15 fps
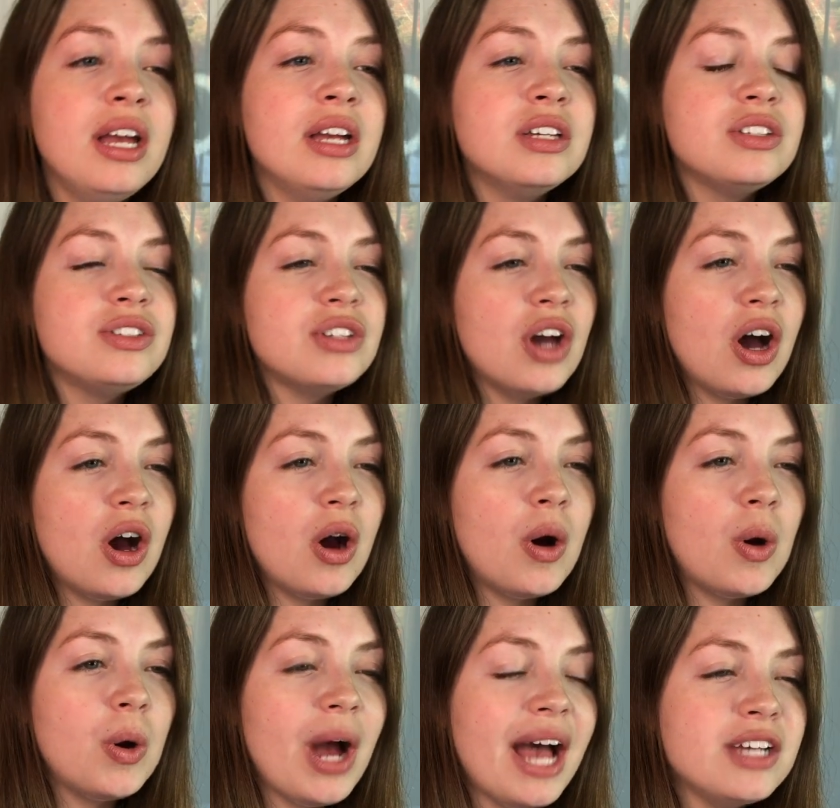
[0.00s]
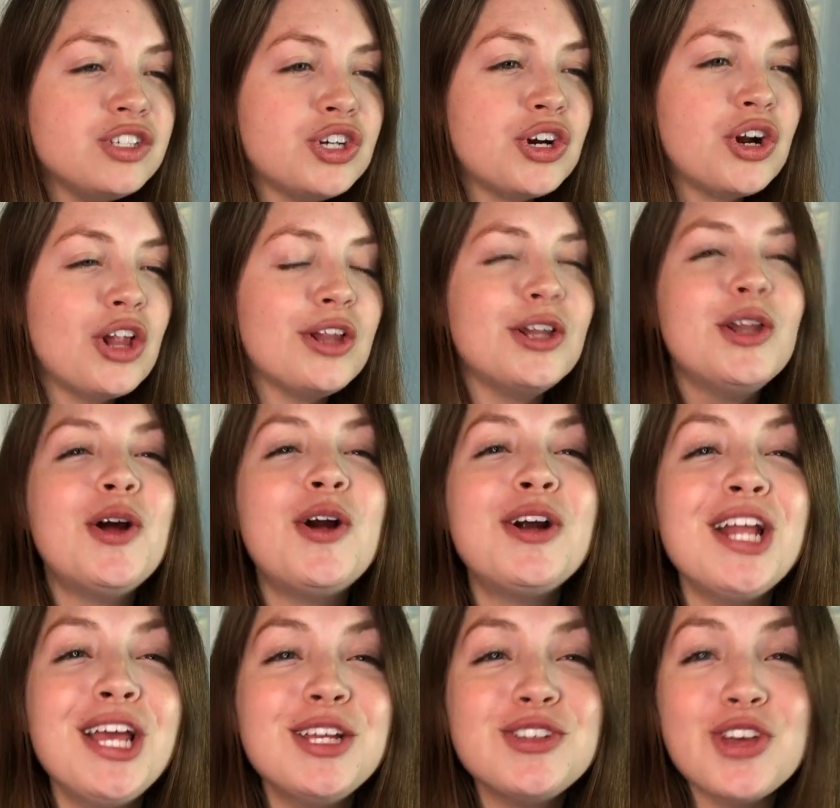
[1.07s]
So as you're
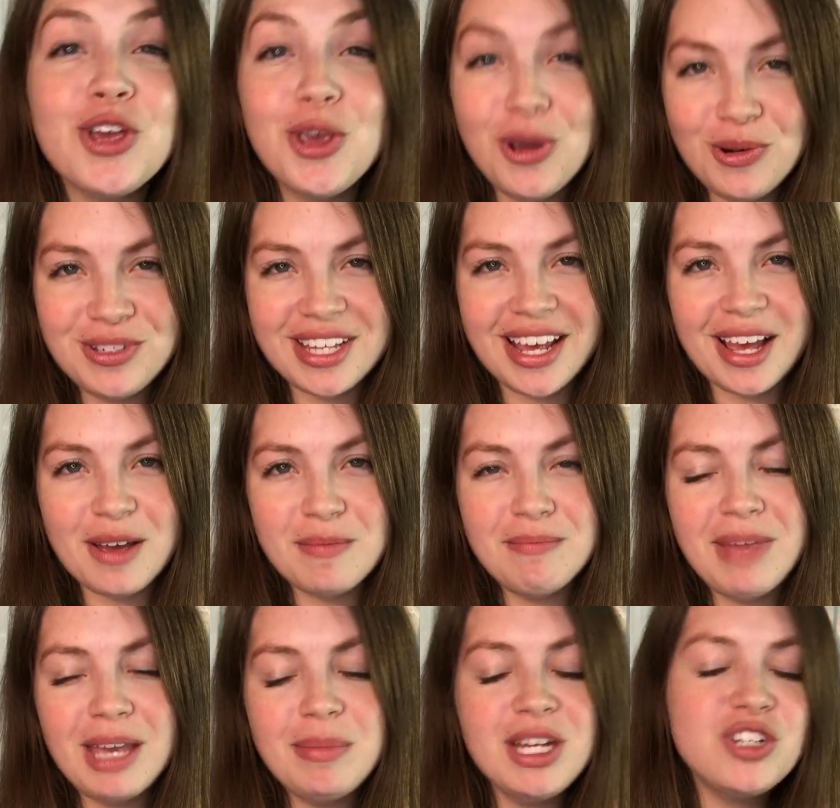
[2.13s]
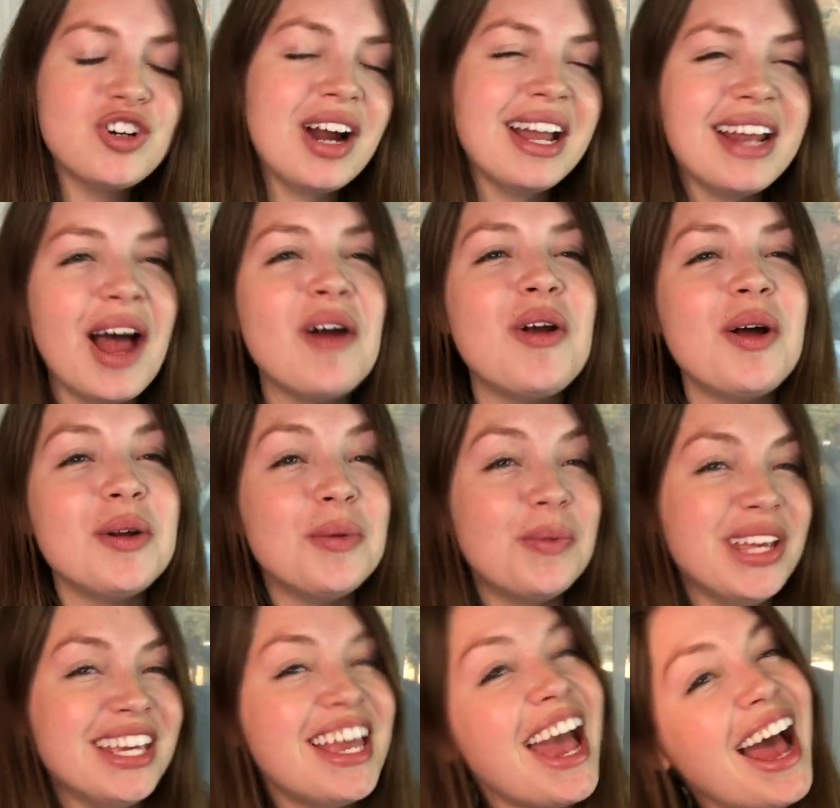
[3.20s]
learning to use it, maybe try it out on a
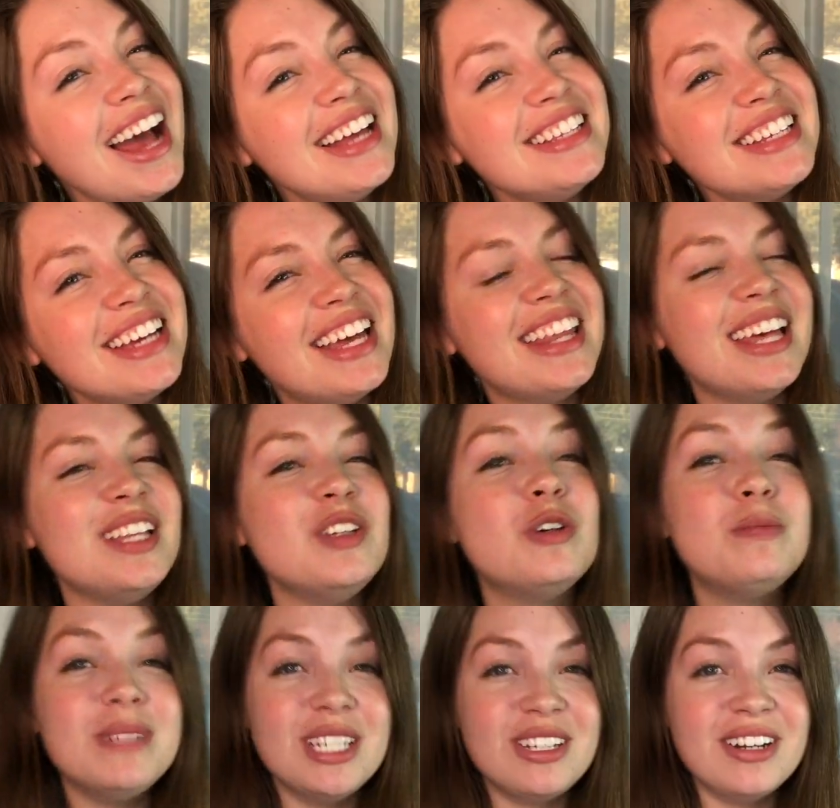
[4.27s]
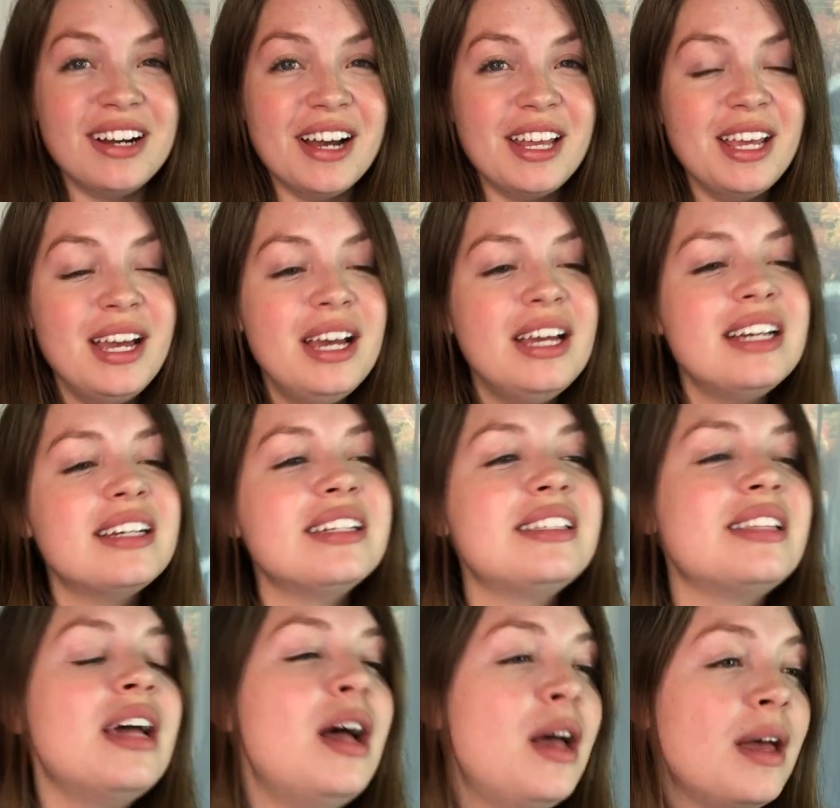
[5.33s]
weekend and then you'll be good
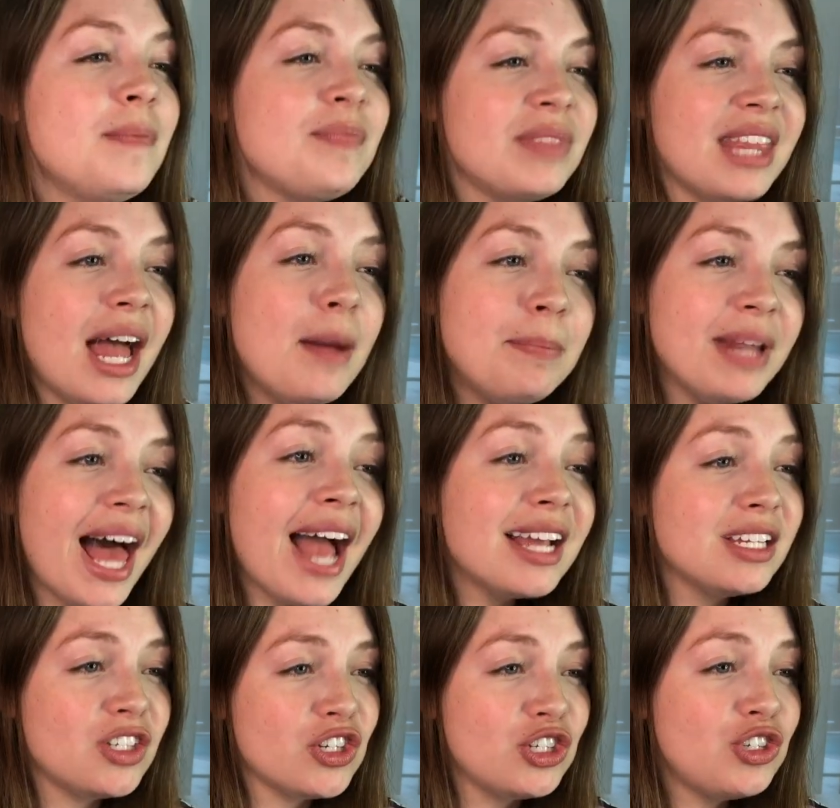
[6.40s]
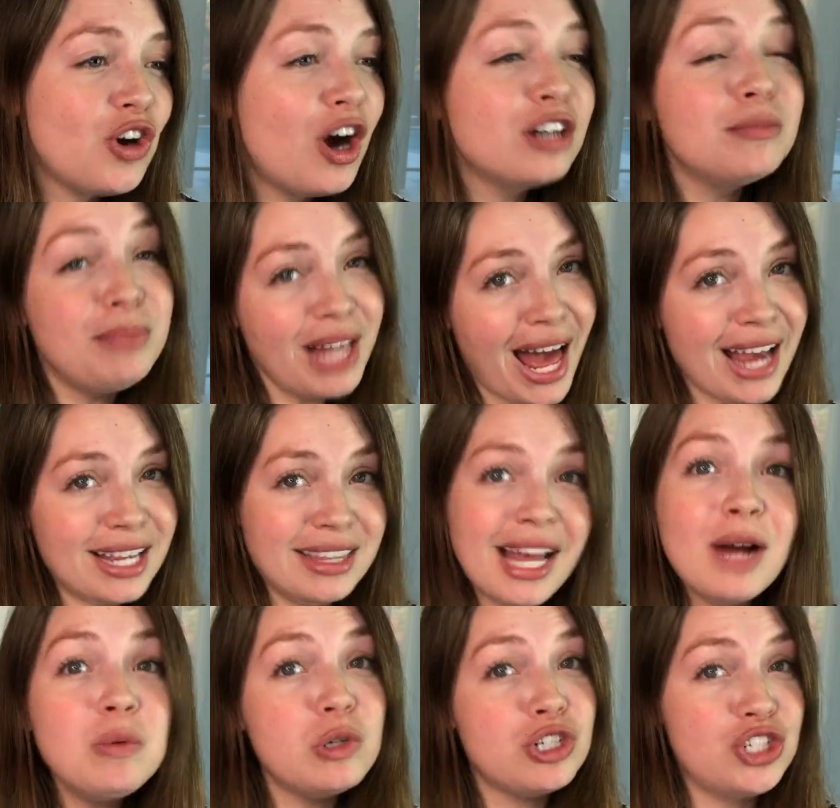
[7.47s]
because that black is a strong black and
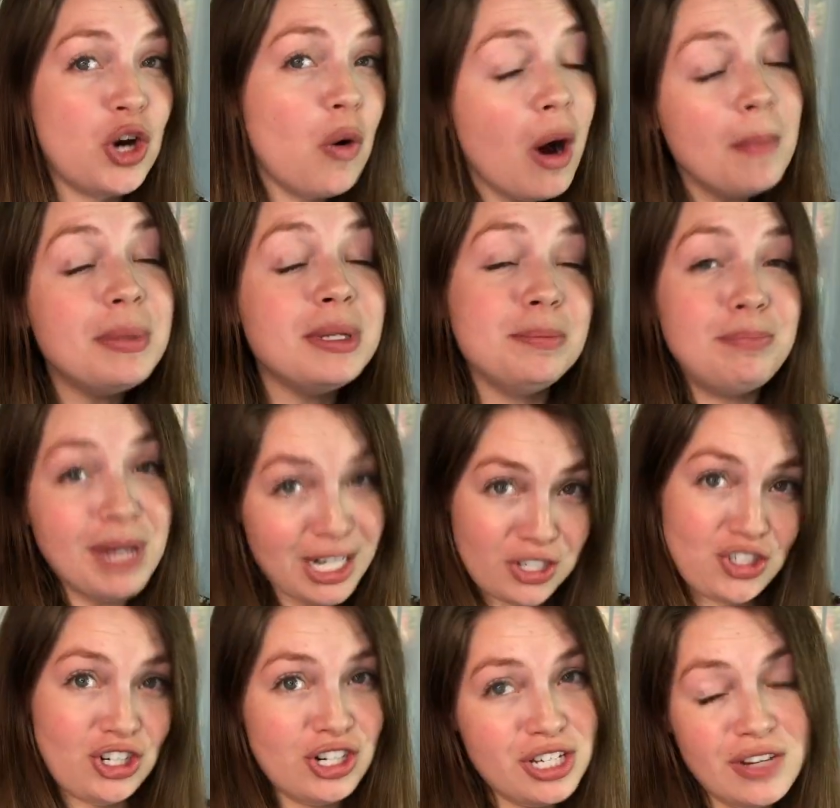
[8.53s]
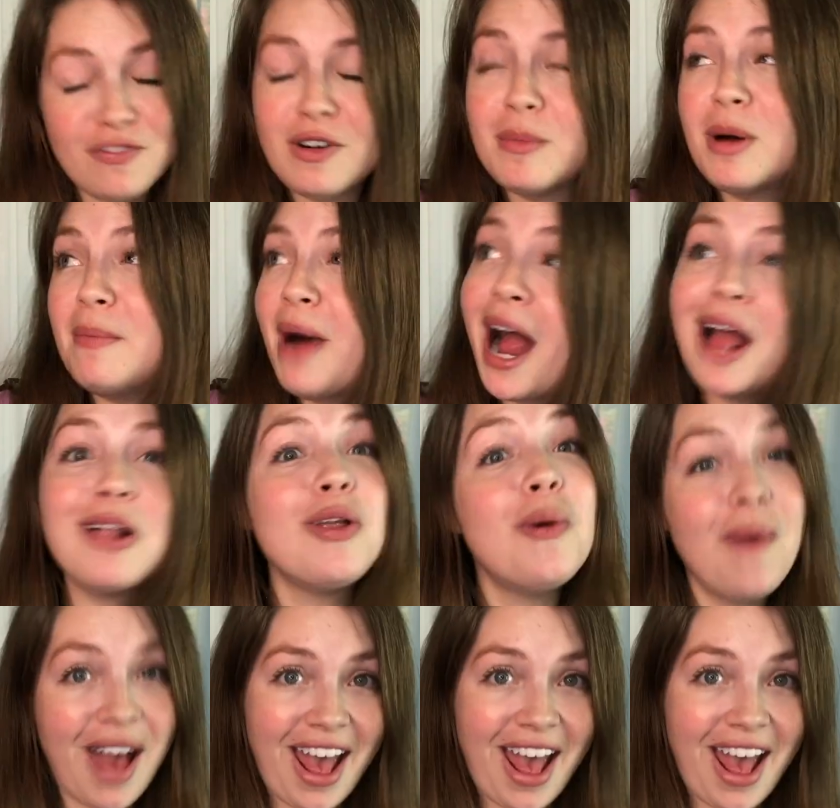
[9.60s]
that will show up in pictures and from a mile away